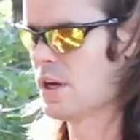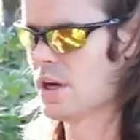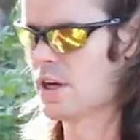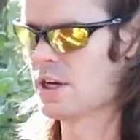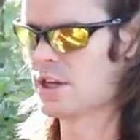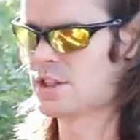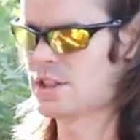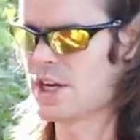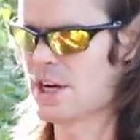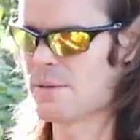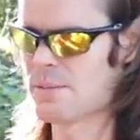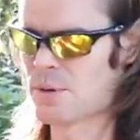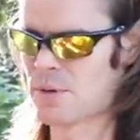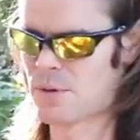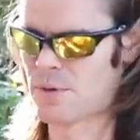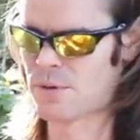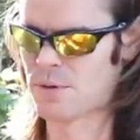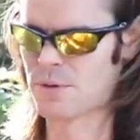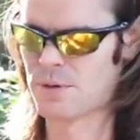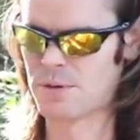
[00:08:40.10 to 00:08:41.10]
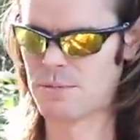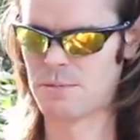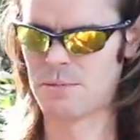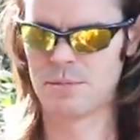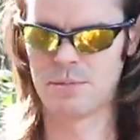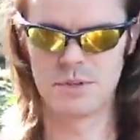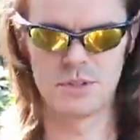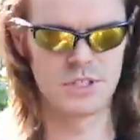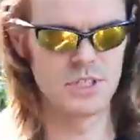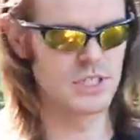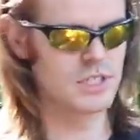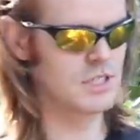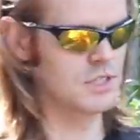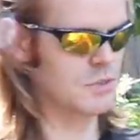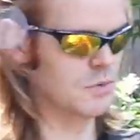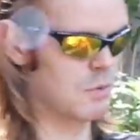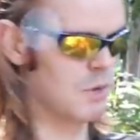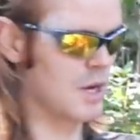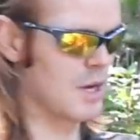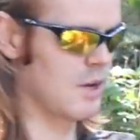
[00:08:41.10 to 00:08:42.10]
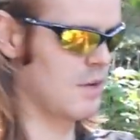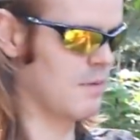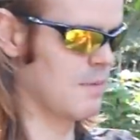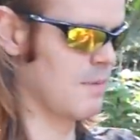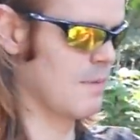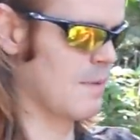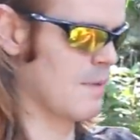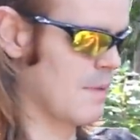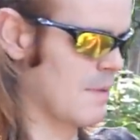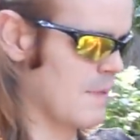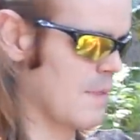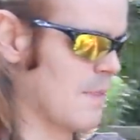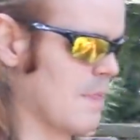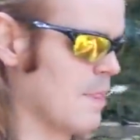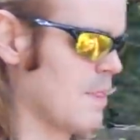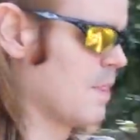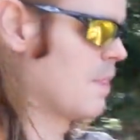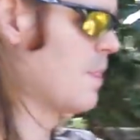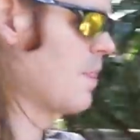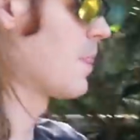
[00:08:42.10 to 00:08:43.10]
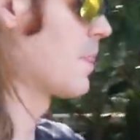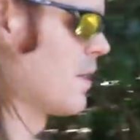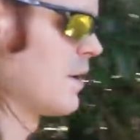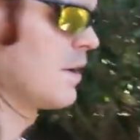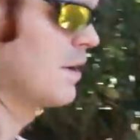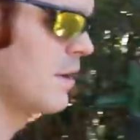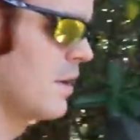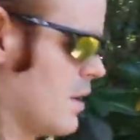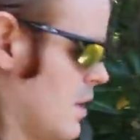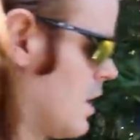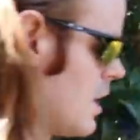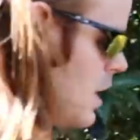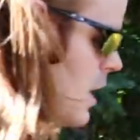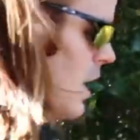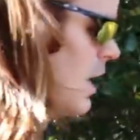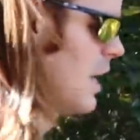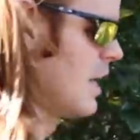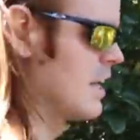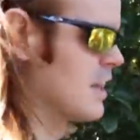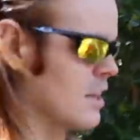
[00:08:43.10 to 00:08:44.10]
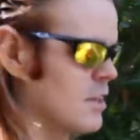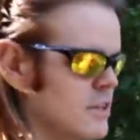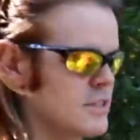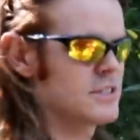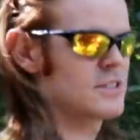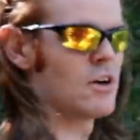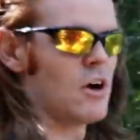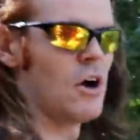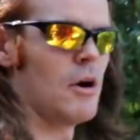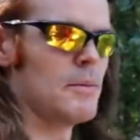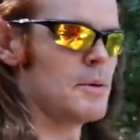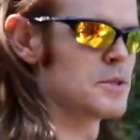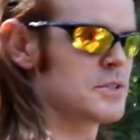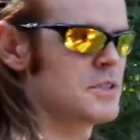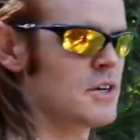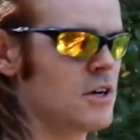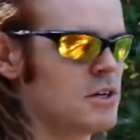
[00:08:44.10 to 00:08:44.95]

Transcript: uh, chamber through them just as well. Uh, it looks almost